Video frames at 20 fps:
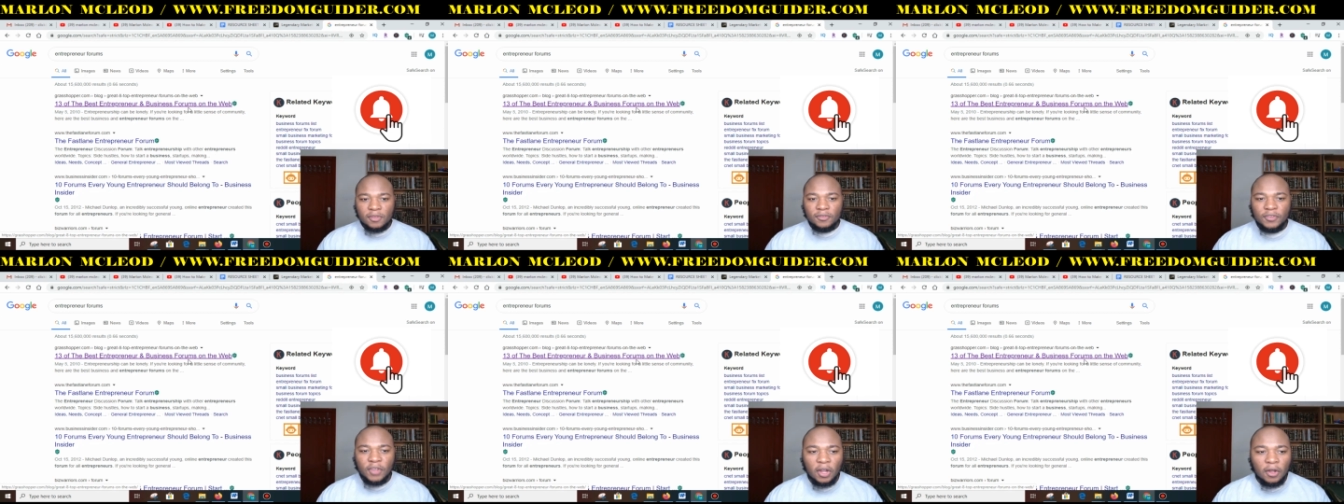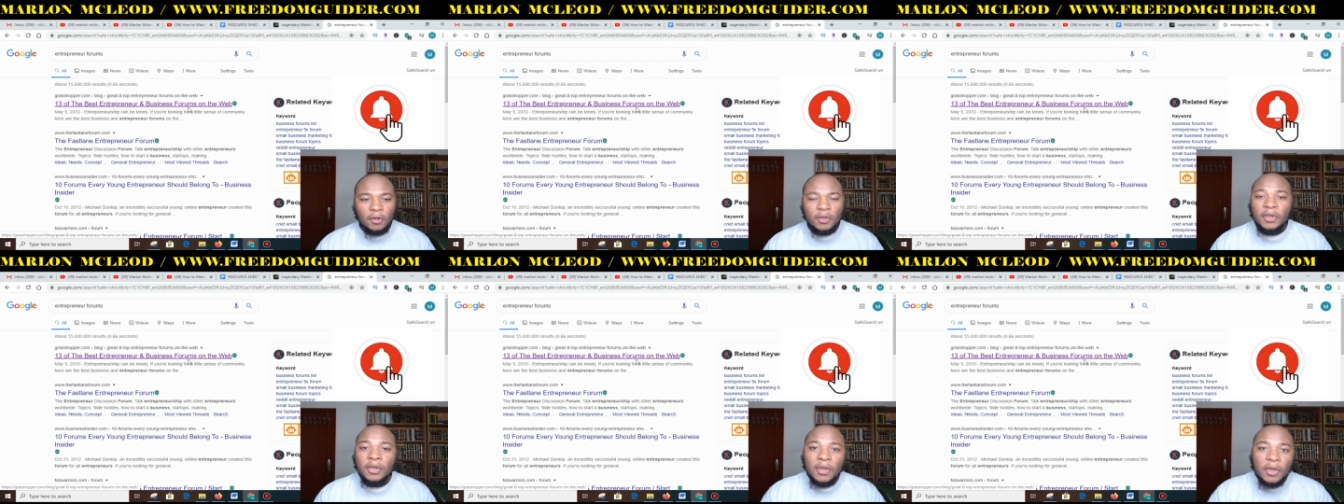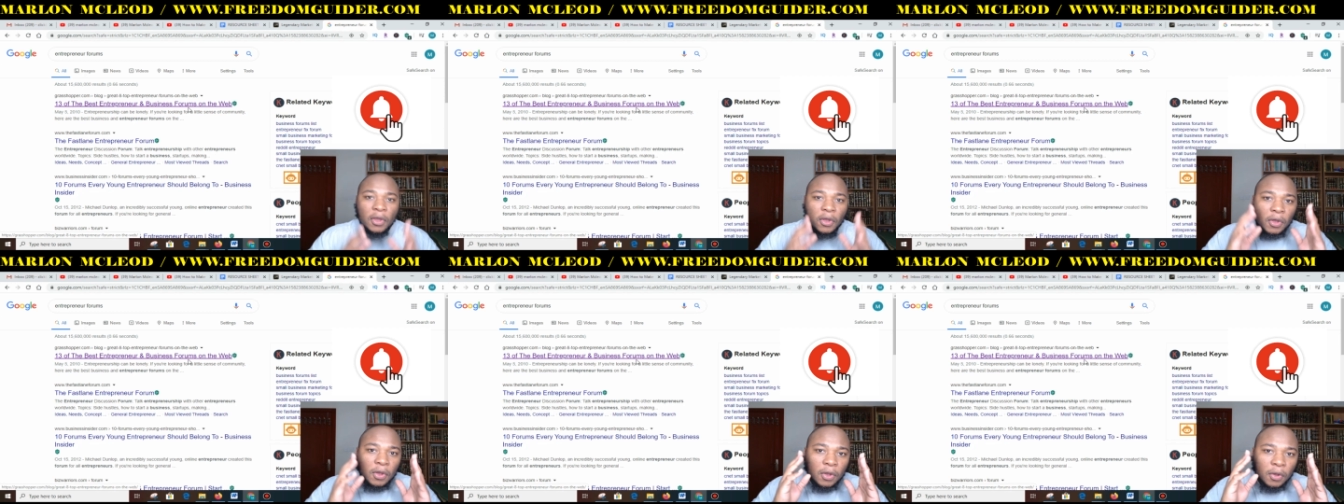So
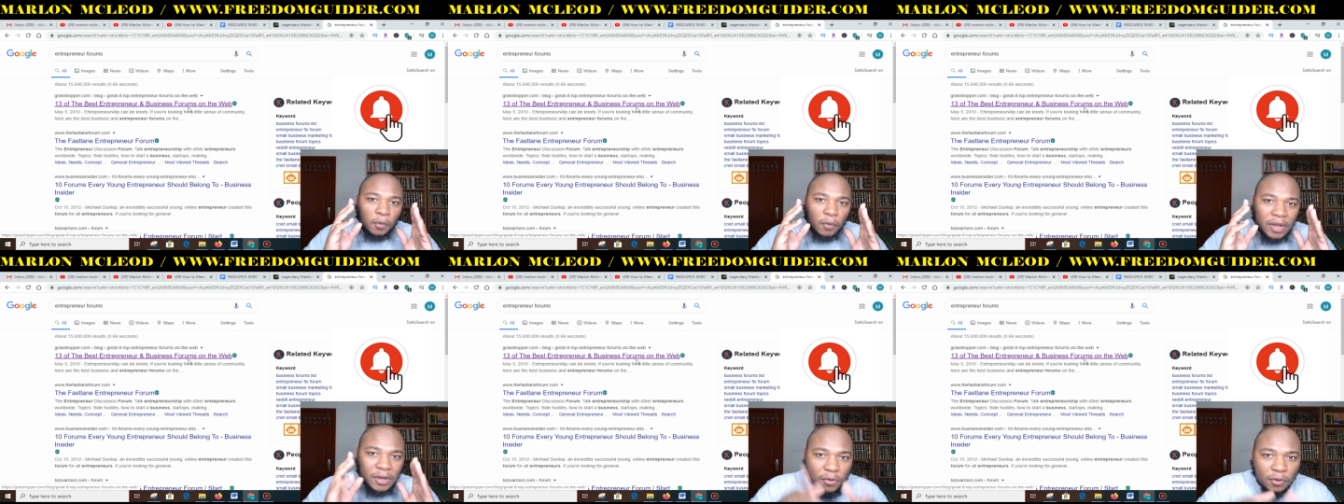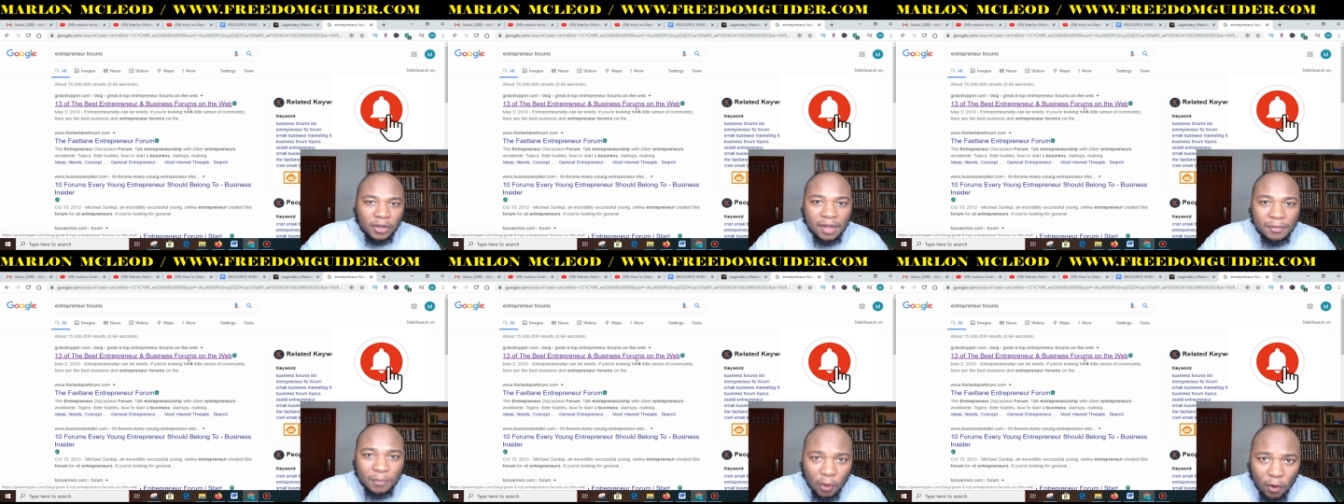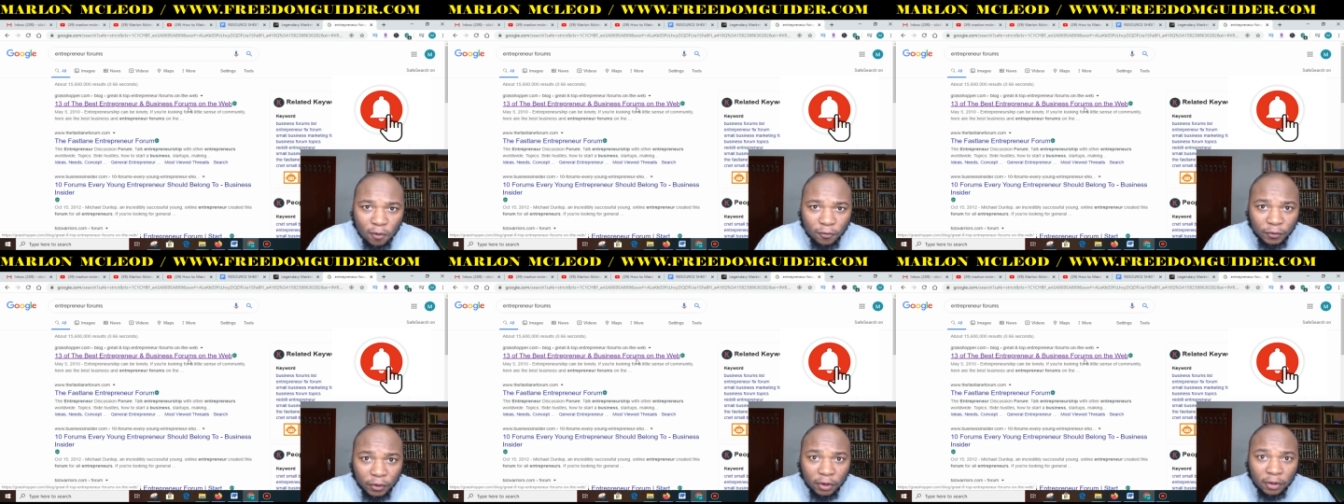when you come
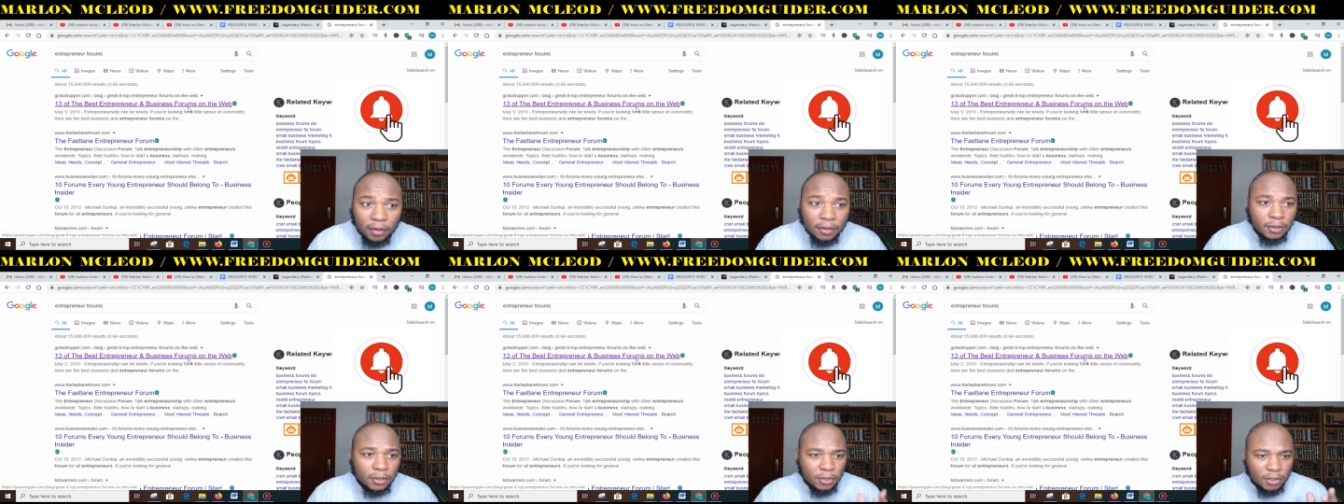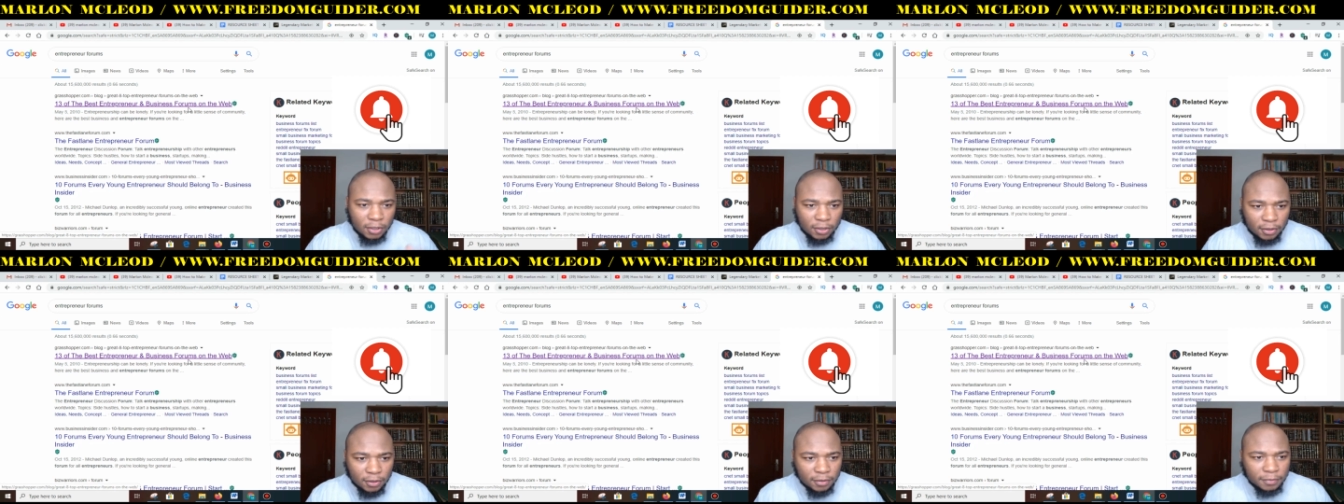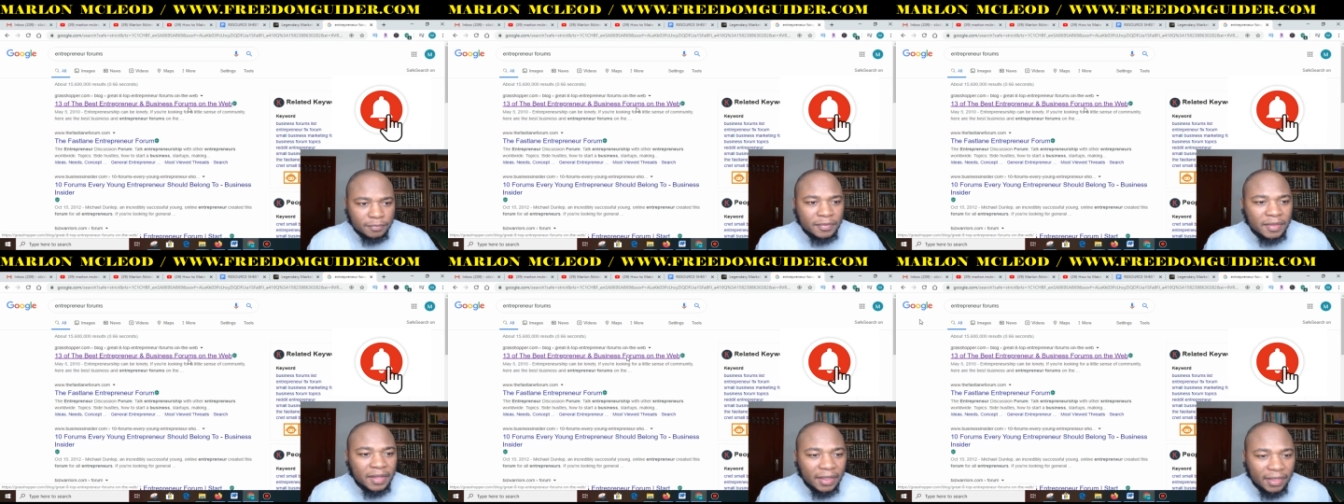over
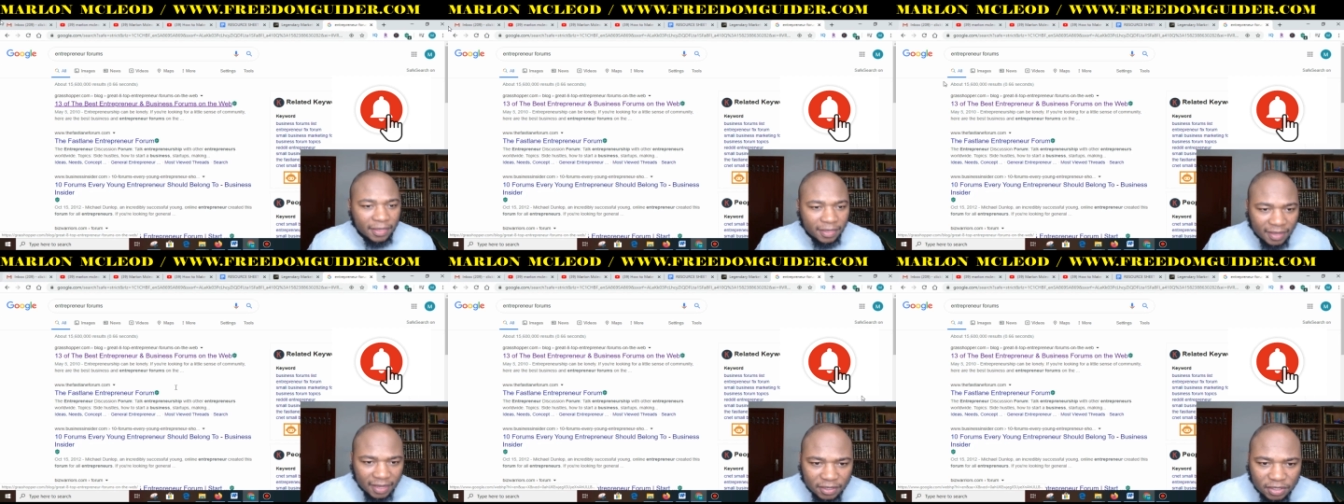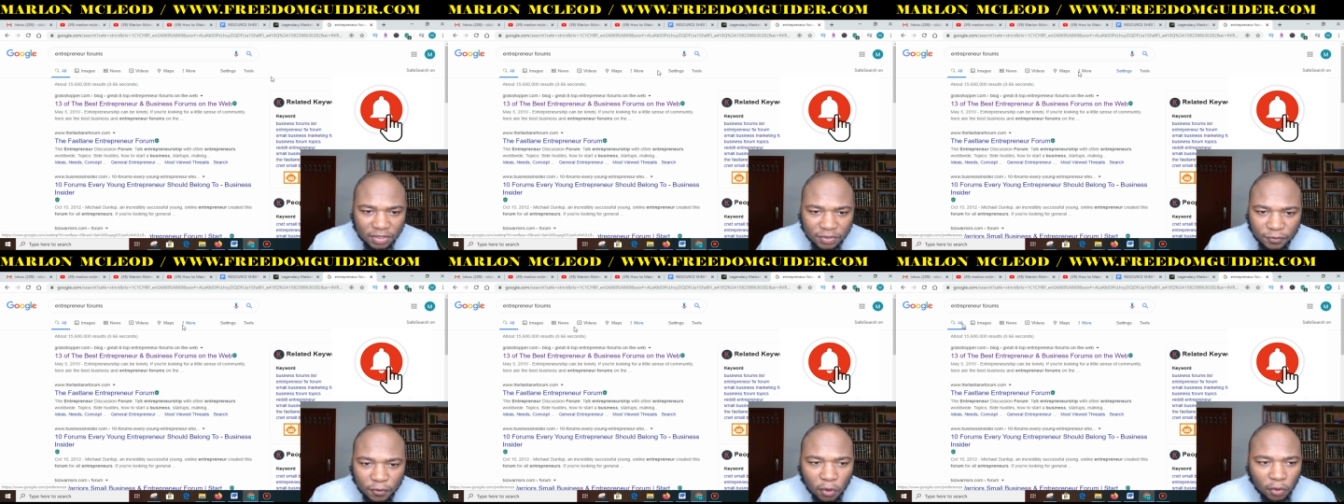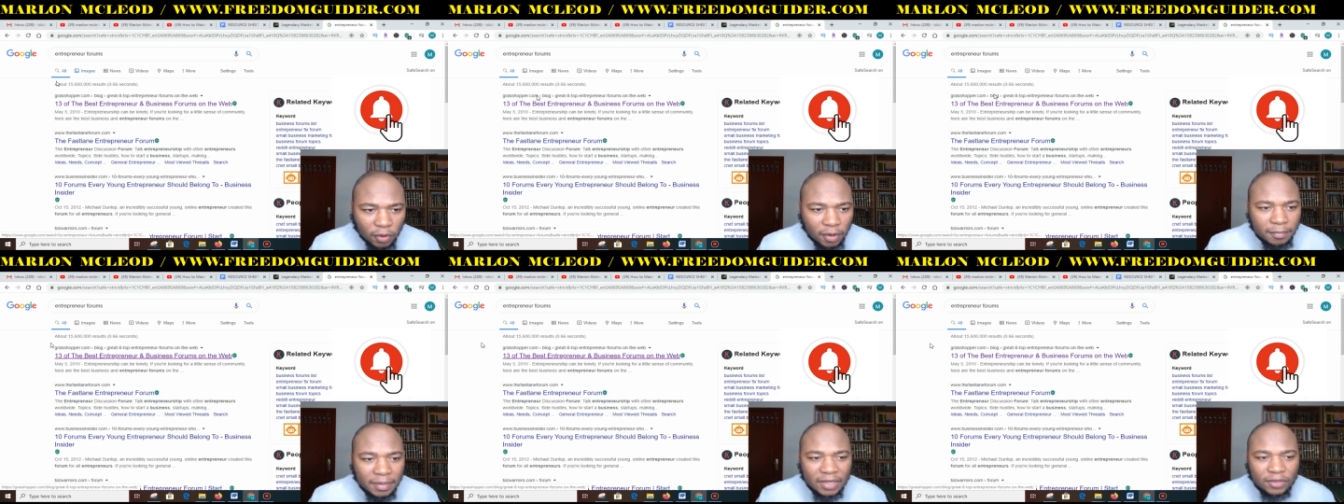to this
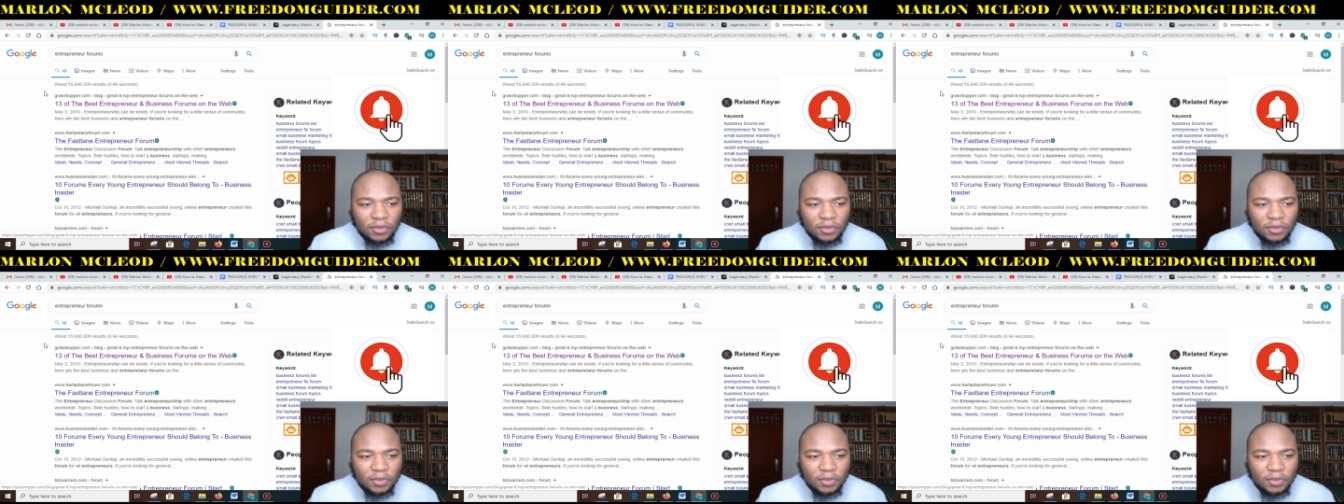forum,